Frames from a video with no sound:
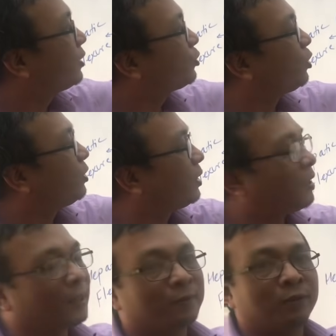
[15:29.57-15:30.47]
destroy the
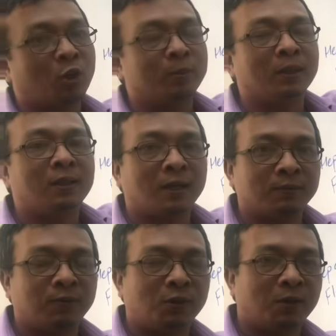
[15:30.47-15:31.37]
gut normal gut
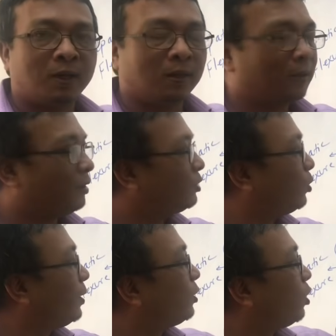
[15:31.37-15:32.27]
flora so
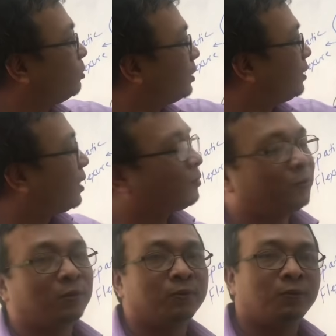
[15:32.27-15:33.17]
when normal gut
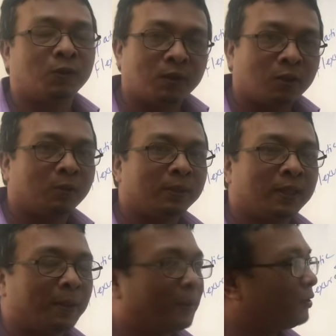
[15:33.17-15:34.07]
flora will be
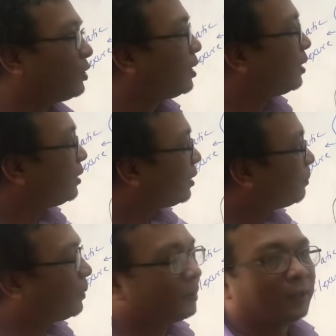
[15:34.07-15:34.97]
damaged, then a
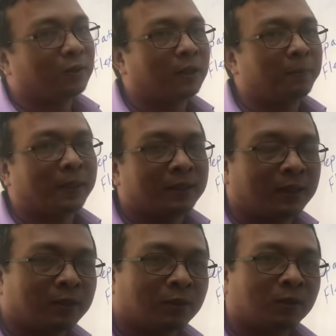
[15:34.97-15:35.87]
particular
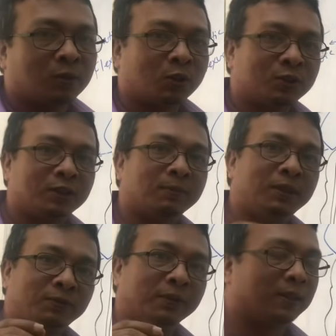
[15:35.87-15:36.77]
bacteria called Clostridium
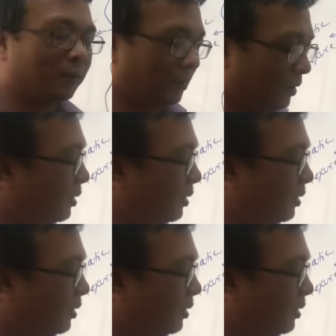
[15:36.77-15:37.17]
difficile.